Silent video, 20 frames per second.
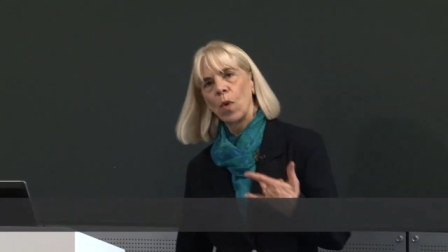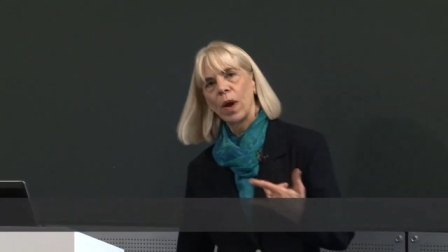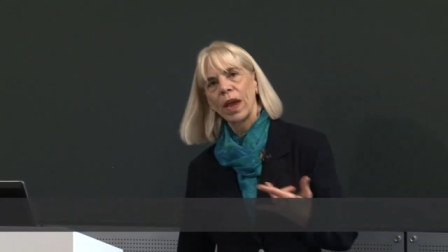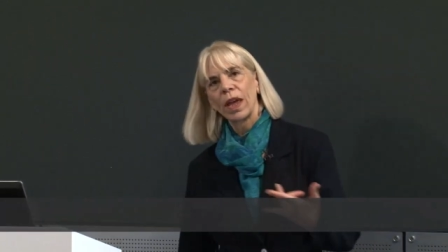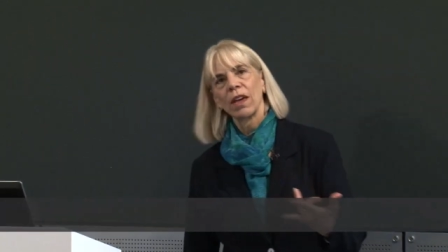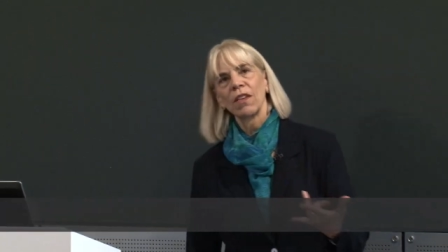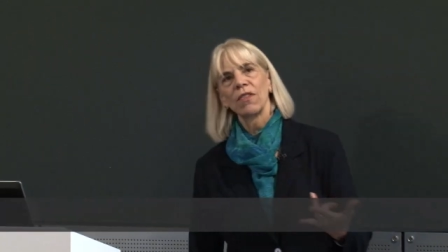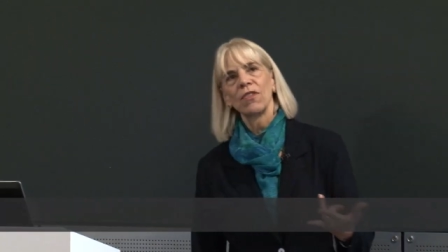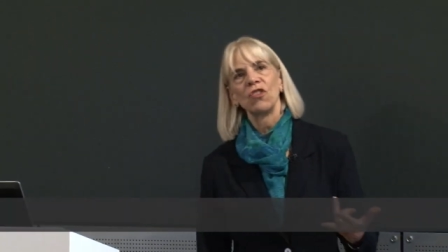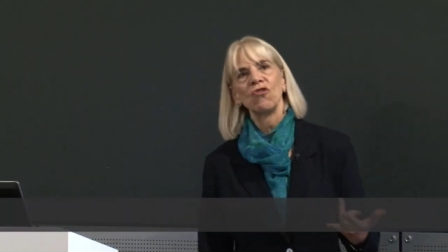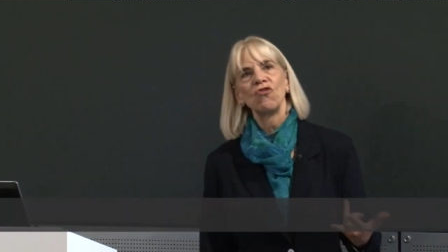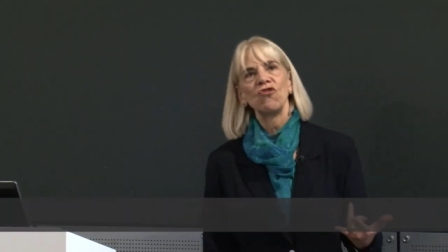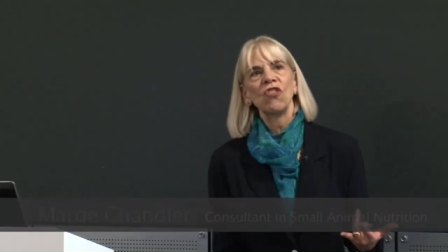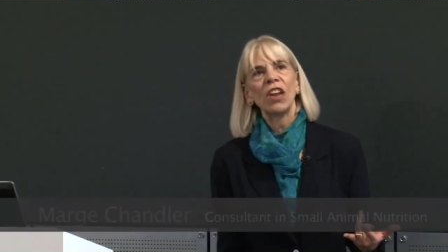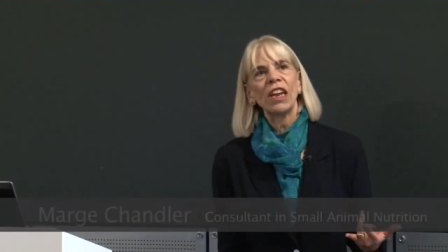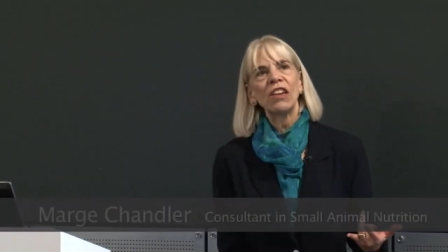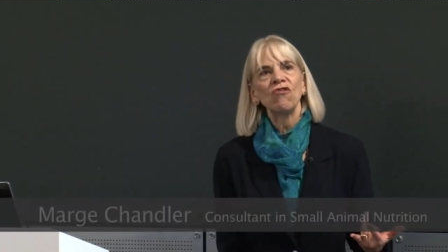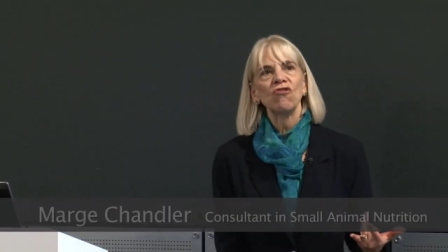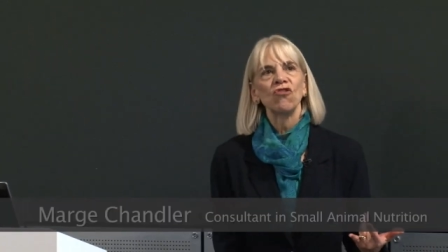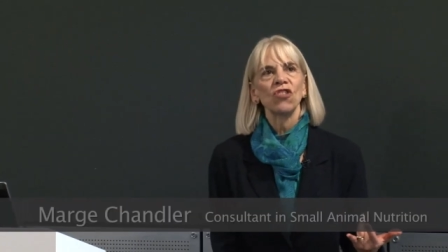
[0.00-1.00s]
with the
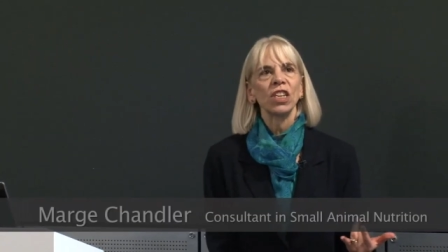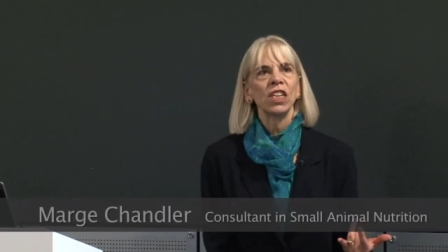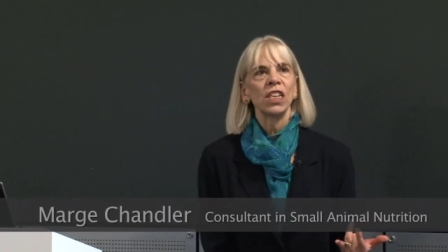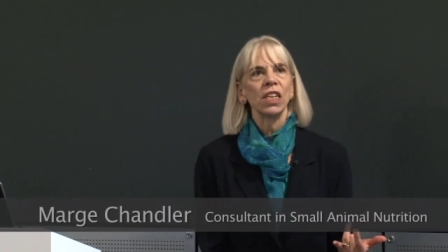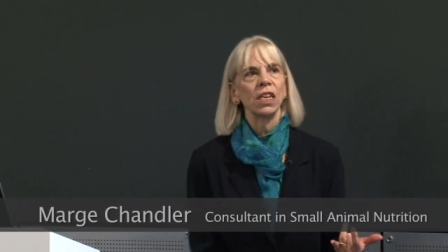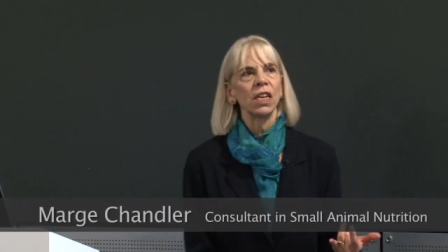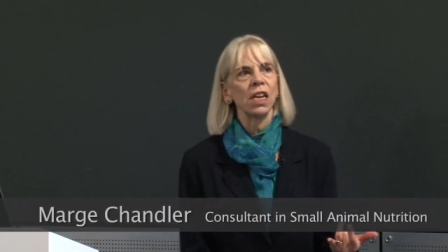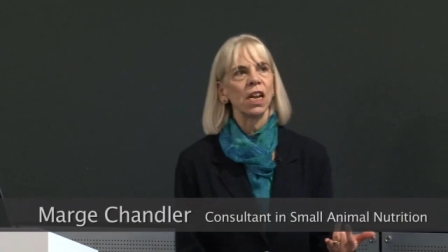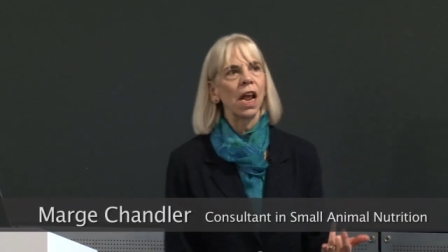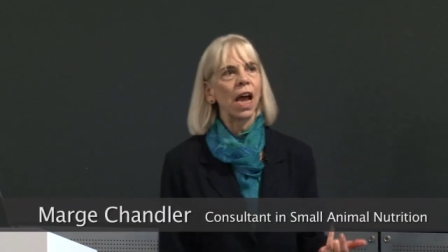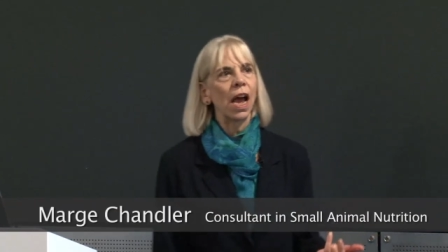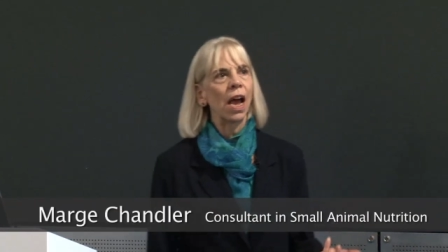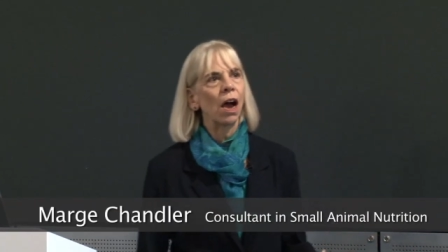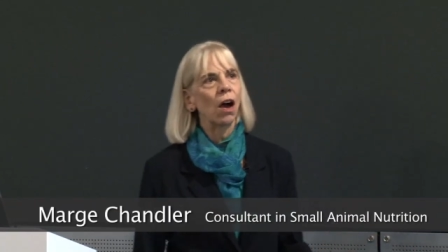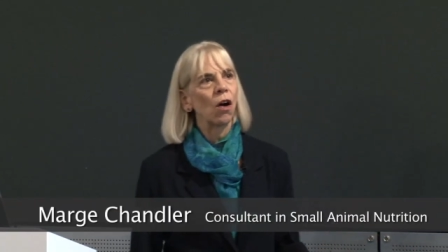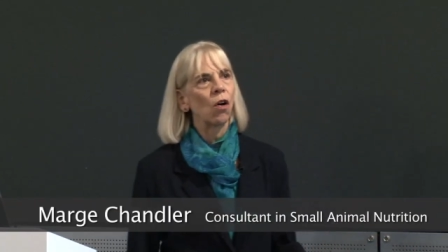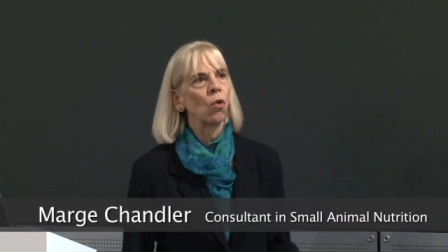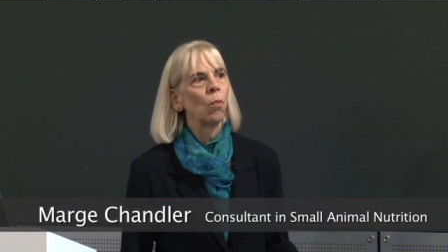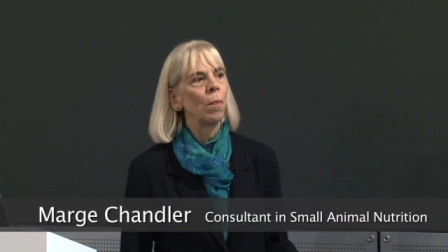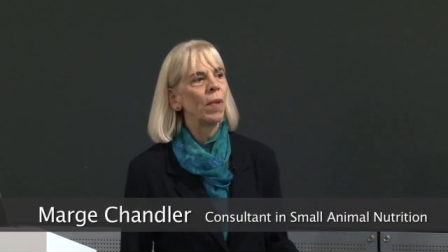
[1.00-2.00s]
changes in
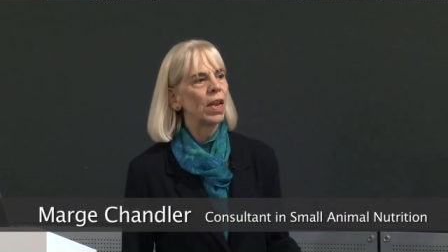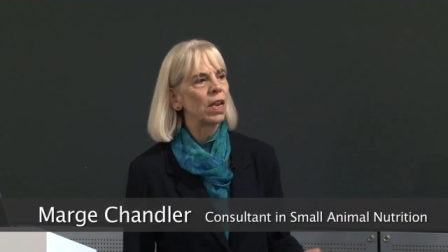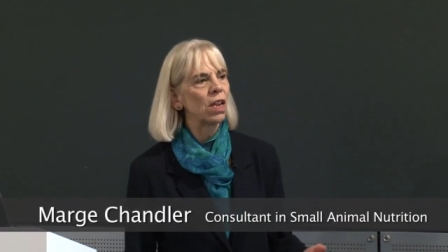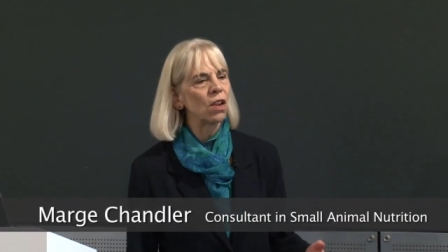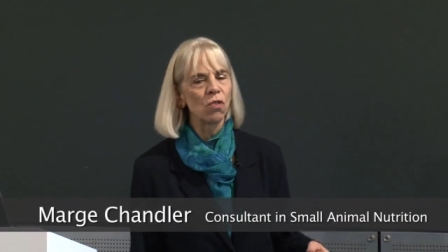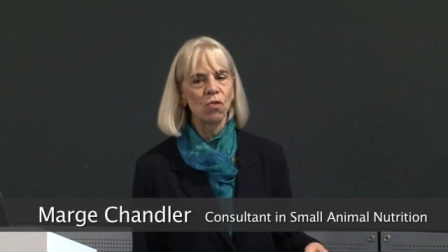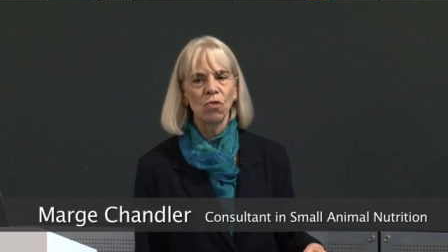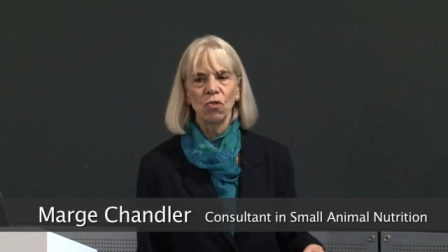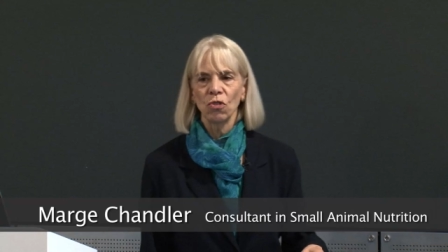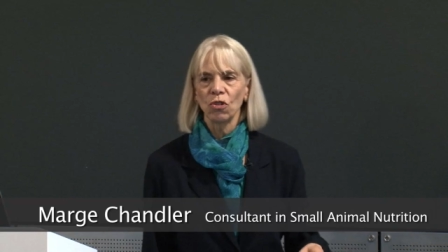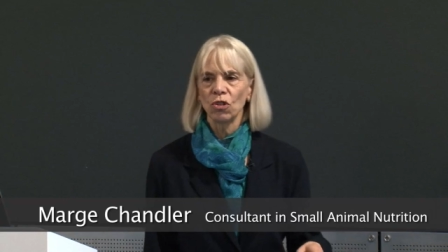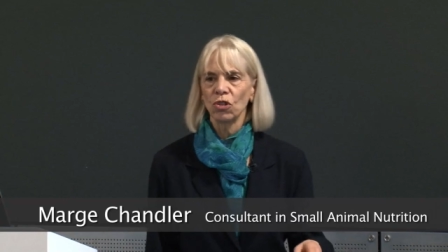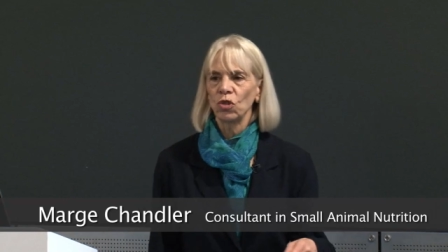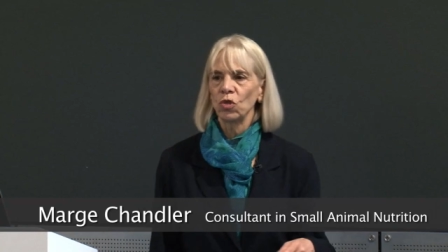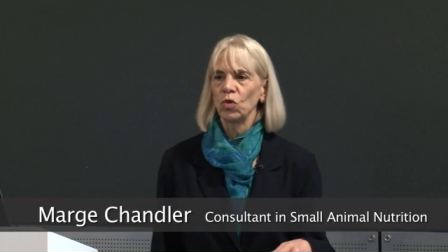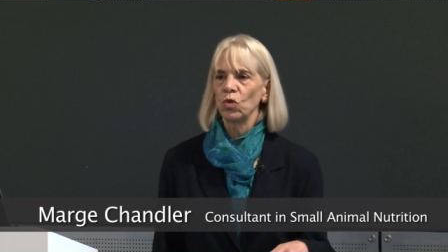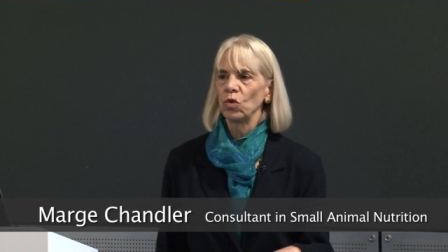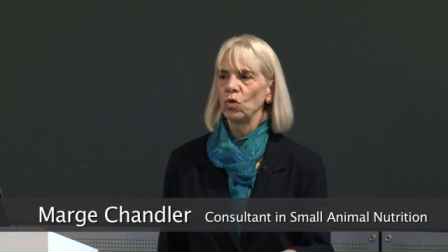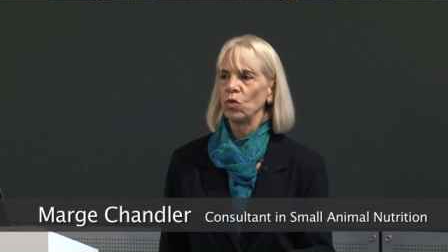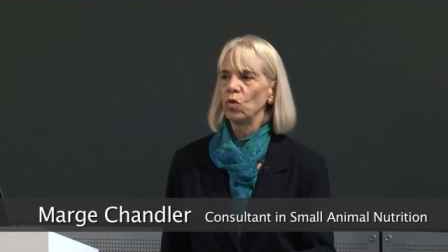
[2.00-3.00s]
how many owners